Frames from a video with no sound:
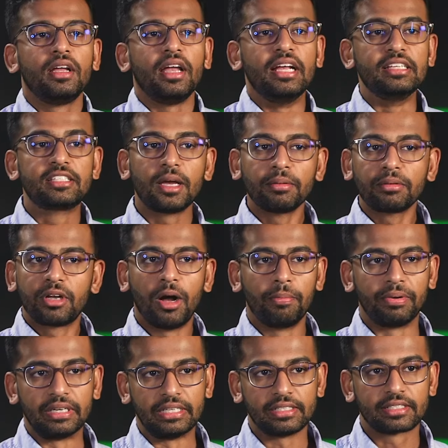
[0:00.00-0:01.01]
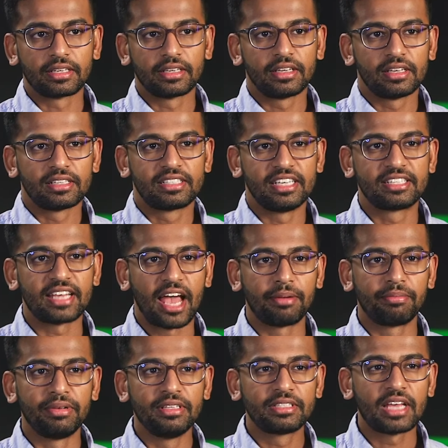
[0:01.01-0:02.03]
In some companies,
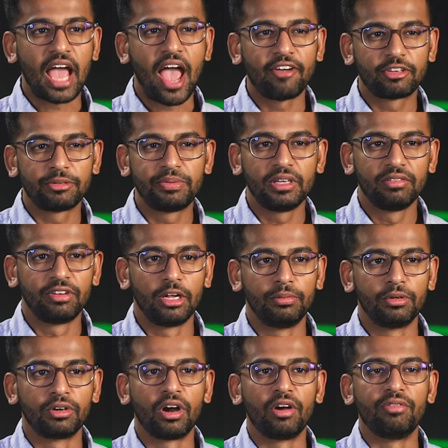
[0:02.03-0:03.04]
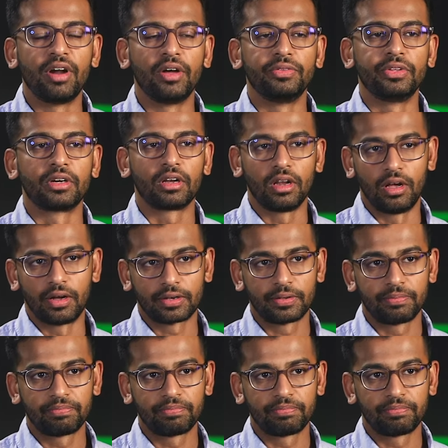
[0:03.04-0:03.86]
sysadmins have to be available around the clock.